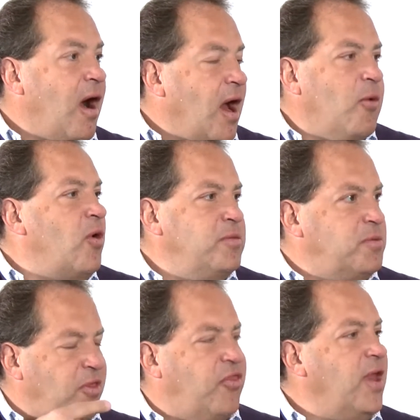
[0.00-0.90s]
I don't want him to
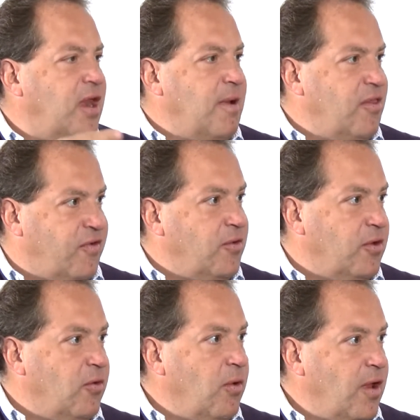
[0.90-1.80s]
be thinking about the phone
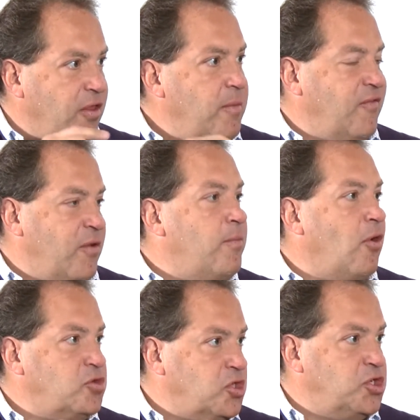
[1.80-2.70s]
call and in the middle of it
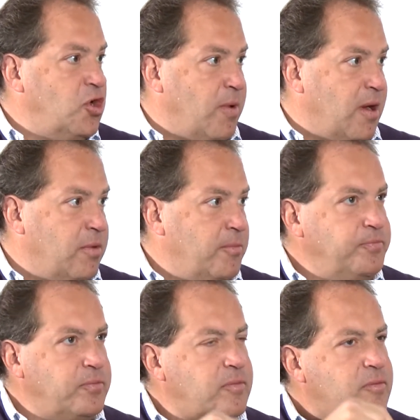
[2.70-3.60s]
botch the job up.
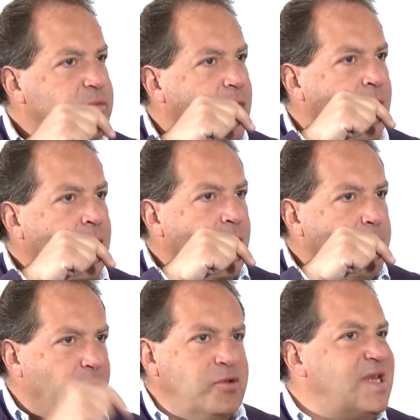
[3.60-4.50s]

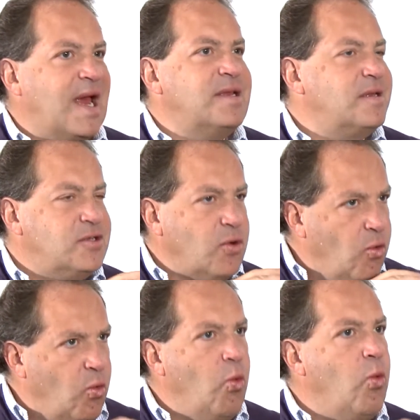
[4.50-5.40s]
Most accidents
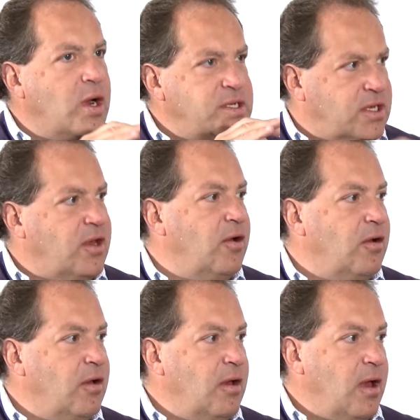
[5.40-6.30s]
always
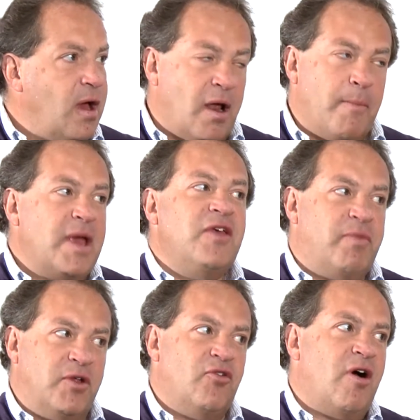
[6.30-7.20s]
occur, and I bet you've
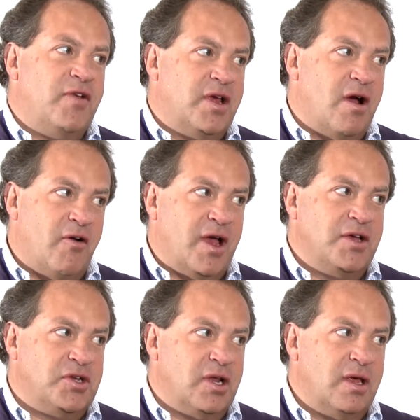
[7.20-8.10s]
been driving a car
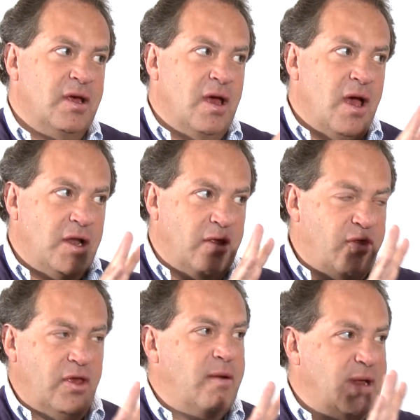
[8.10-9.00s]
occasionally and you're
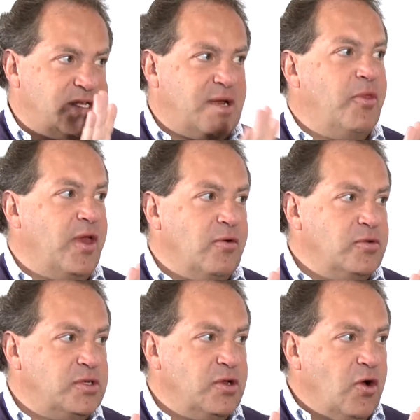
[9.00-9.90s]
thinking about something
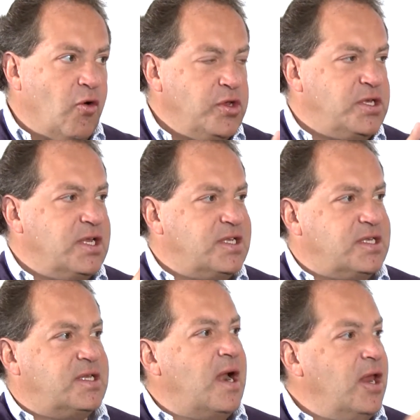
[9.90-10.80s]
else, or you see a
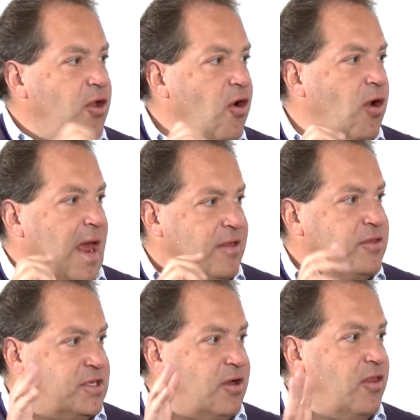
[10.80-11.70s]
stunning girl out
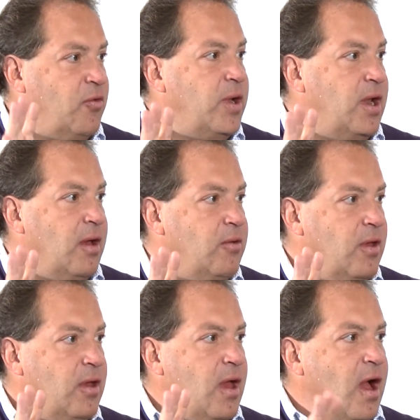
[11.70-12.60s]
the side of the window,
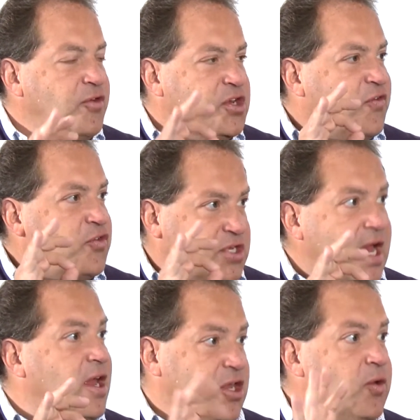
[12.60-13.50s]
and just for a
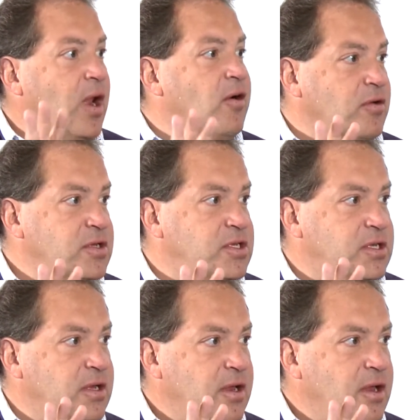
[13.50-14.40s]
second you glance.
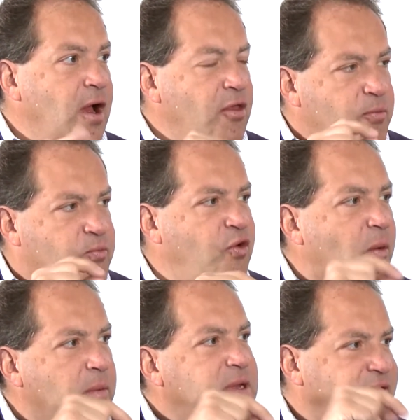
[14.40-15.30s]
The
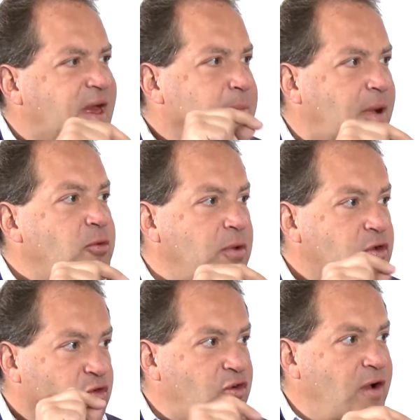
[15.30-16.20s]
problem is in that moment
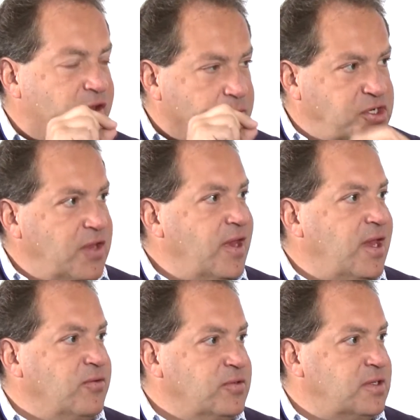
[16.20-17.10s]
you're driving a machine that
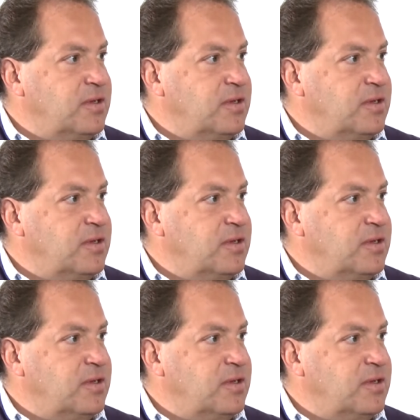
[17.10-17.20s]
kills.